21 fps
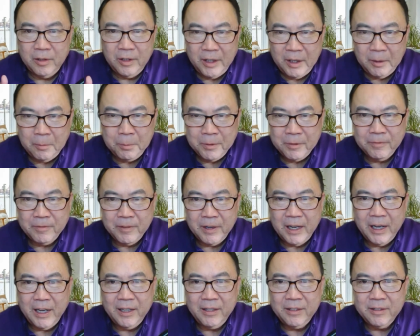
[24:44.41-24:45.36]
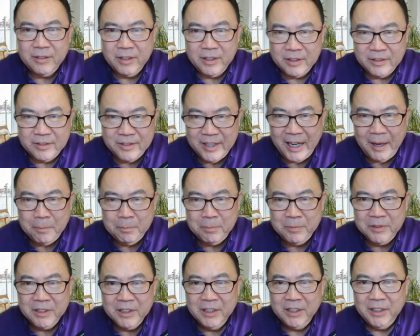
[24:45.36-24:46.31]
improvise,
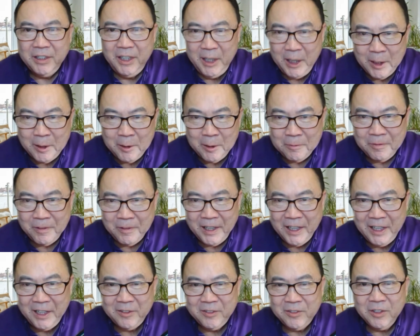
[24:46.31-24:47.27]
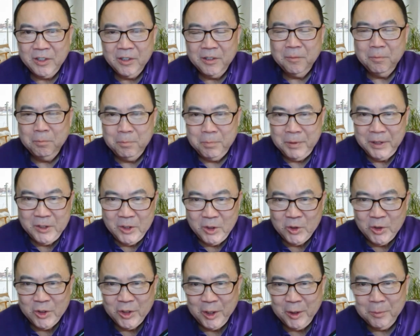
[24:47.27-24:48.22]
adapt, innovate, be
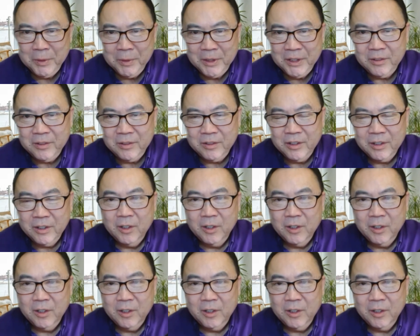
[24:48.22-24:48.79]
determined.